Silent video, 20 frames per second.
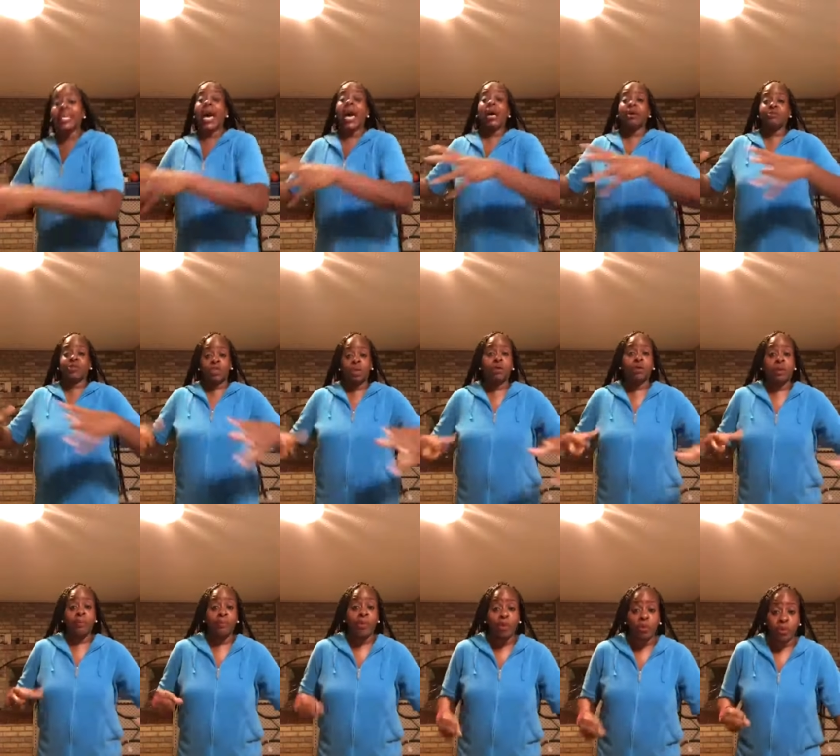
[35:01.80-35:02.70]
time to
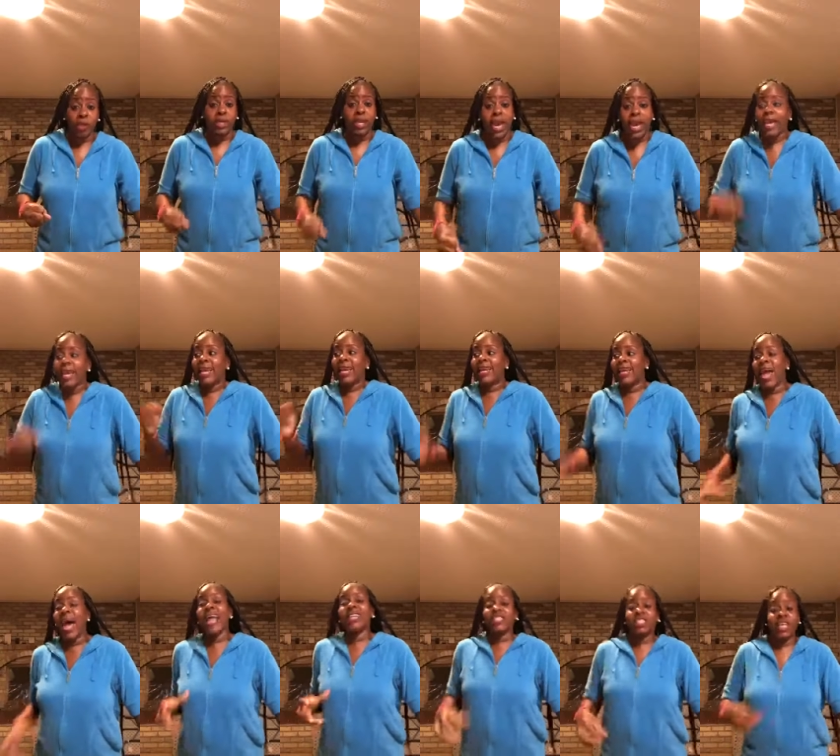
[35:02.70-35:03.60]
communicate,
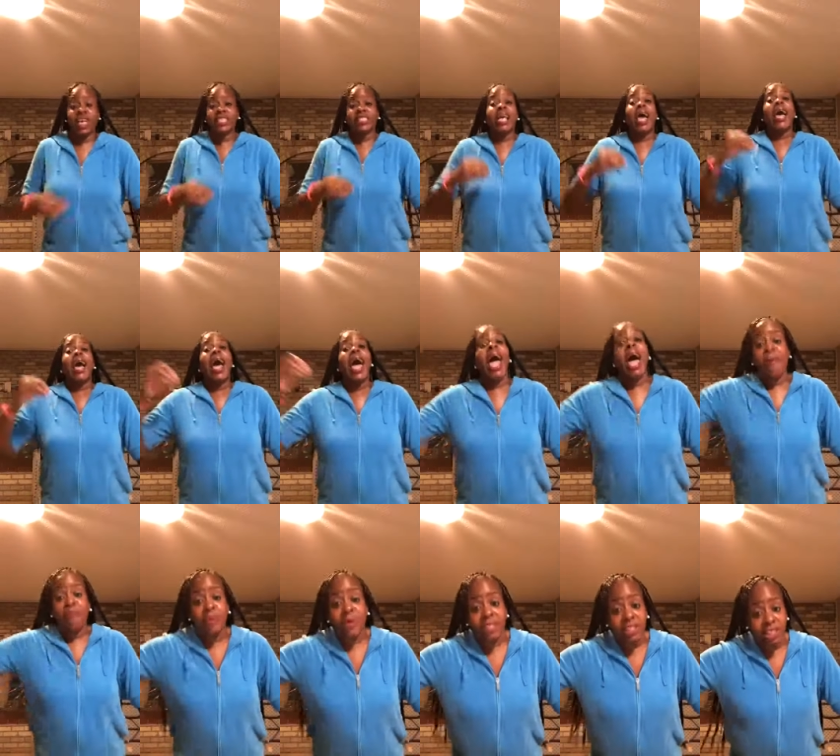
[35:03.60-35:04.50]
not just
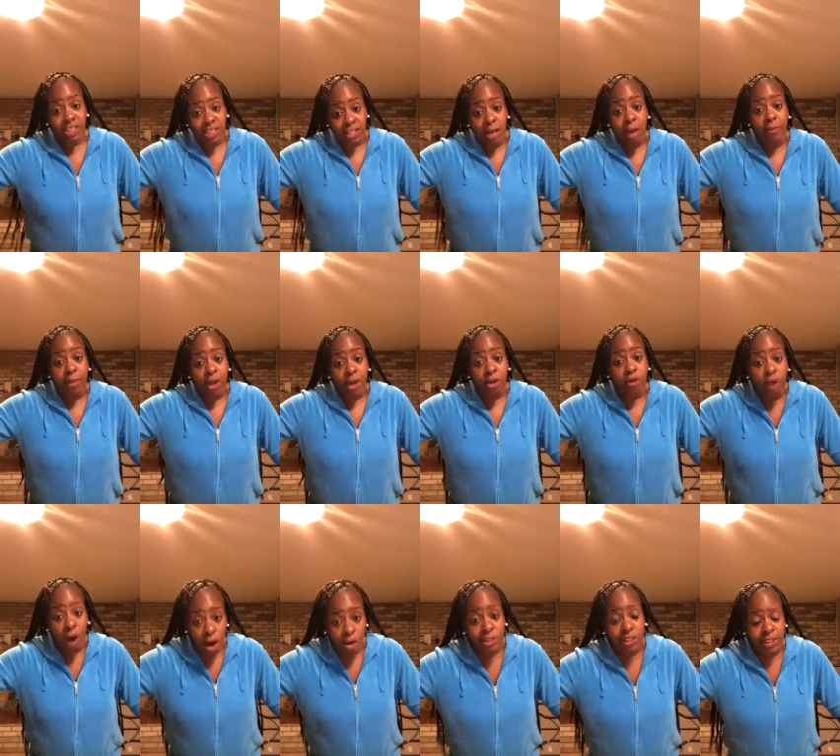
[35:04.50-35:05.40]
happen to stumble
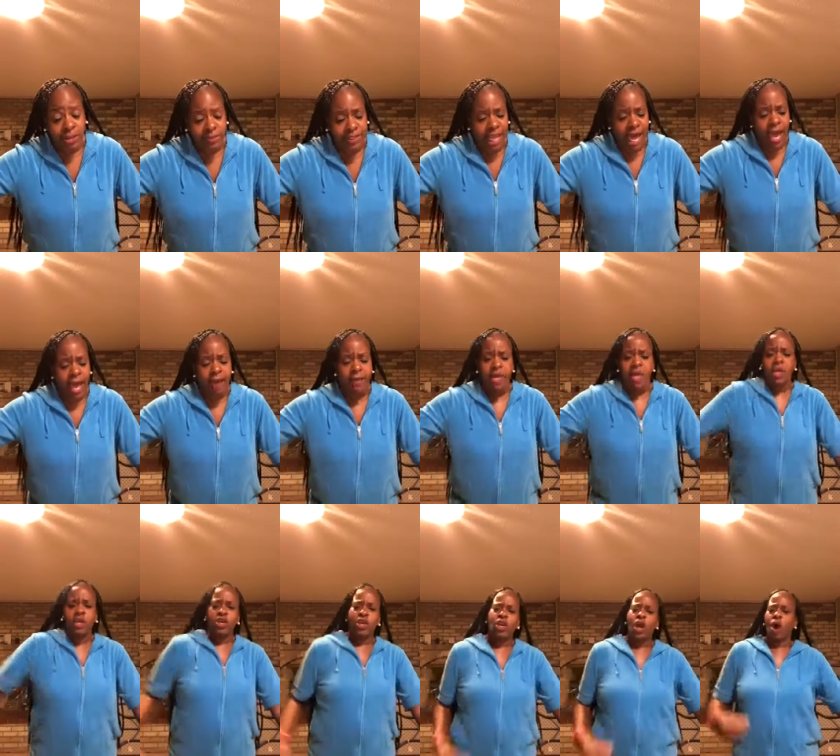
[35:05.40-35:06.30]
across sometime.
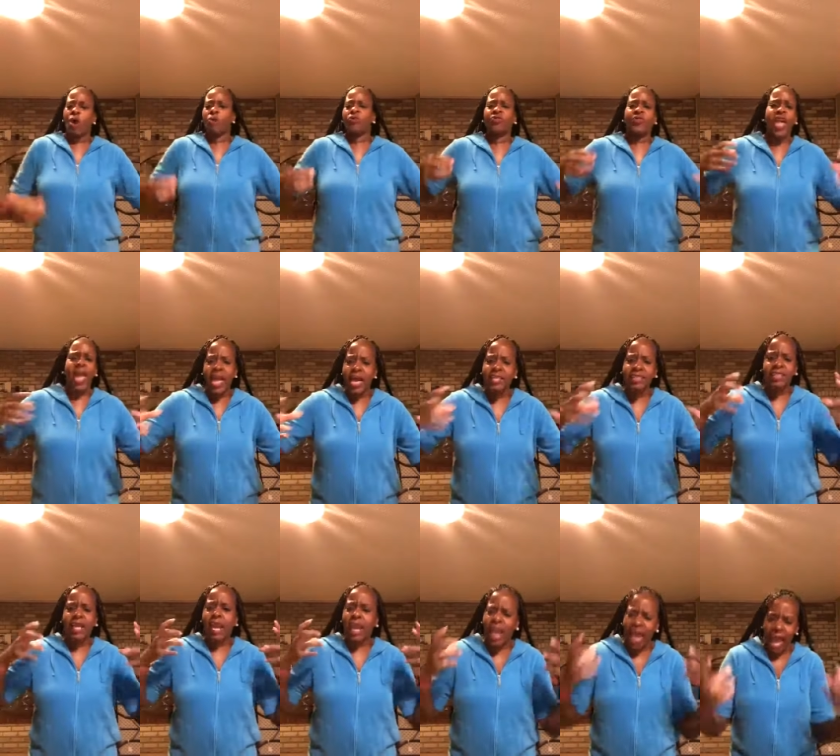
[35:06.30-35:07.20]
You know, there's
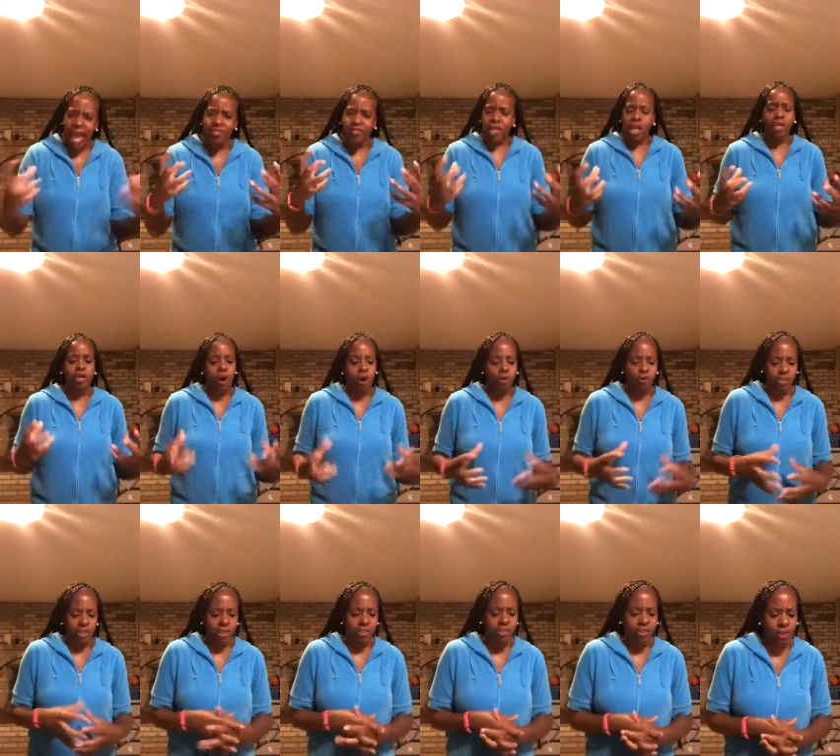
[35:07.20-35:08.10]
a lot that
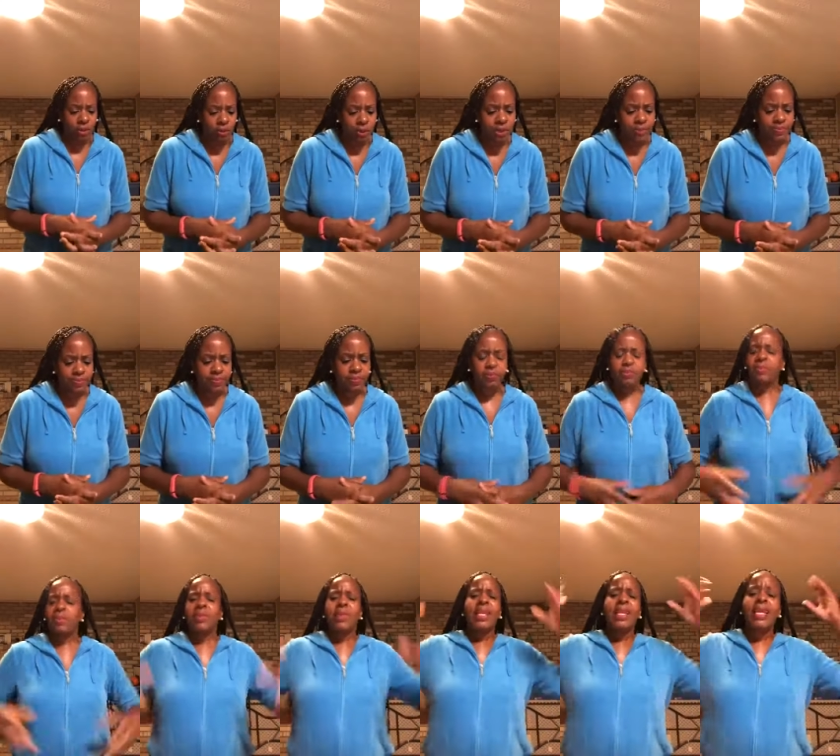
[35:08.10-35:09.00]
goes into it.
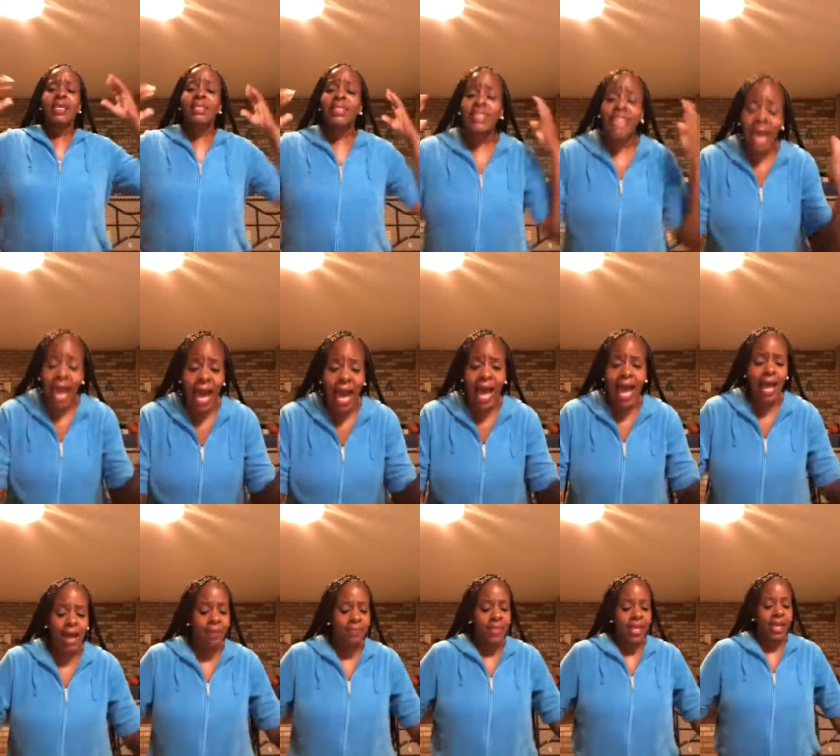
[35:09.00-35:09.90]

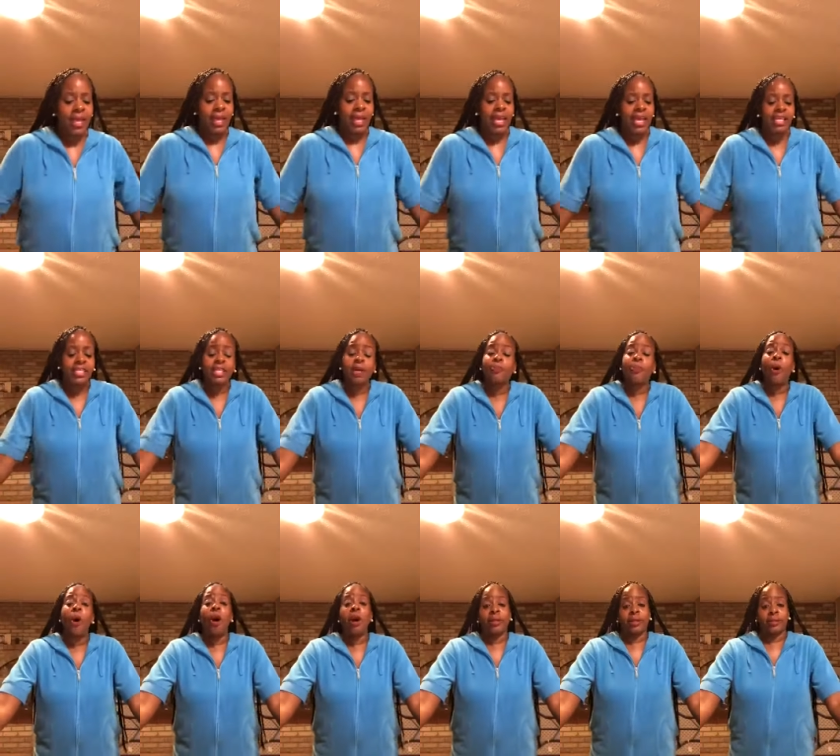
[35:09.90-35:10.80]
Time is
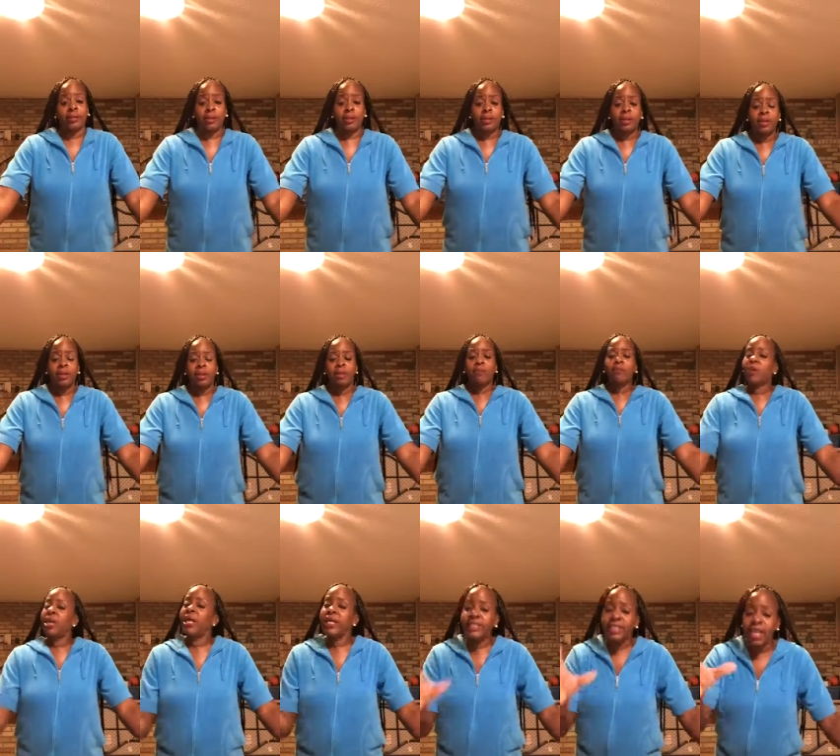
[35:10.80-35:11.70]
important.
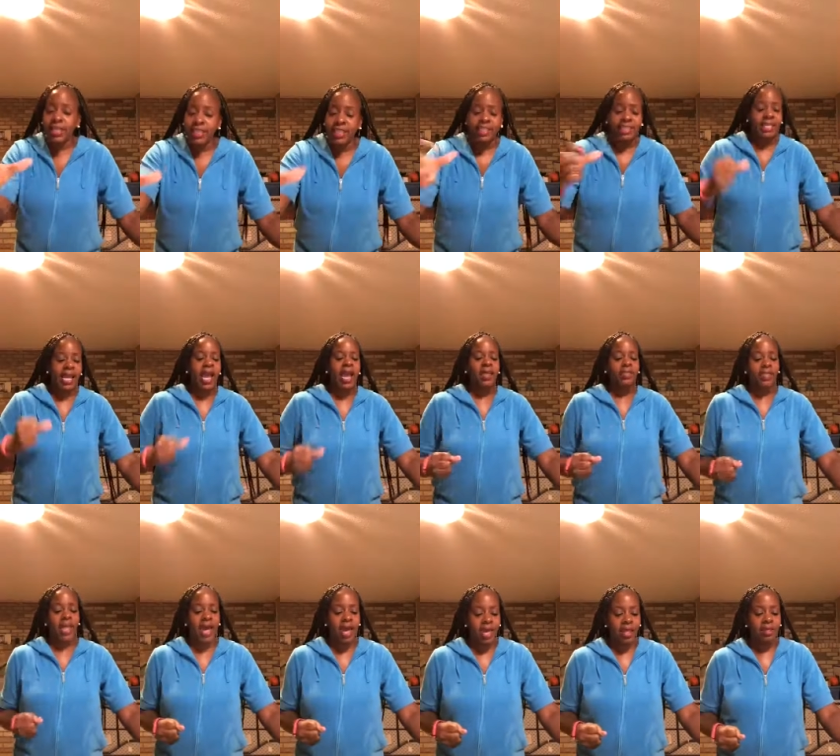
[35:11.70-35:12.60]
Please
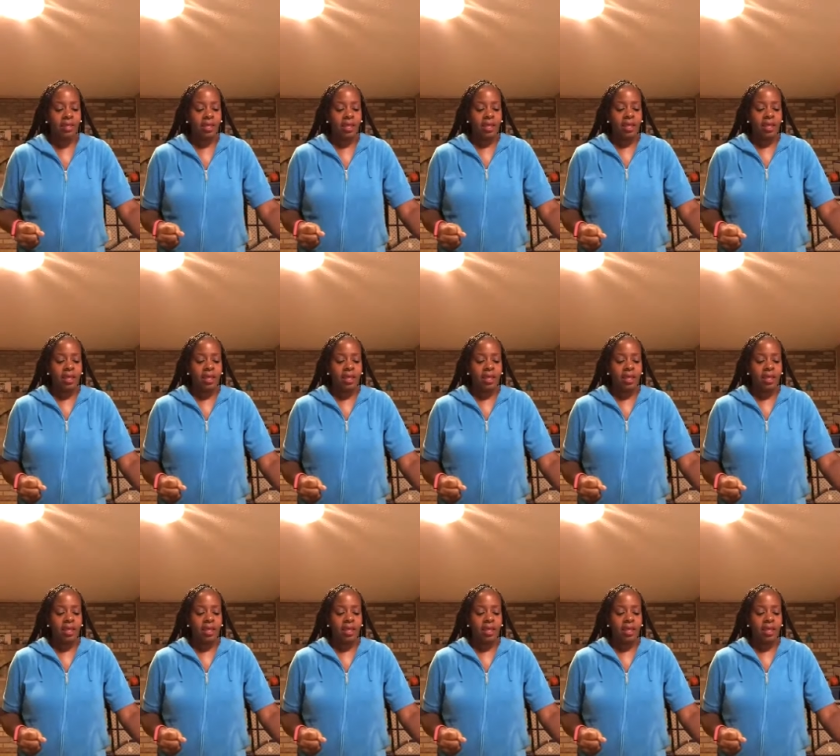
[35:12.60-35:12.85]
understand that.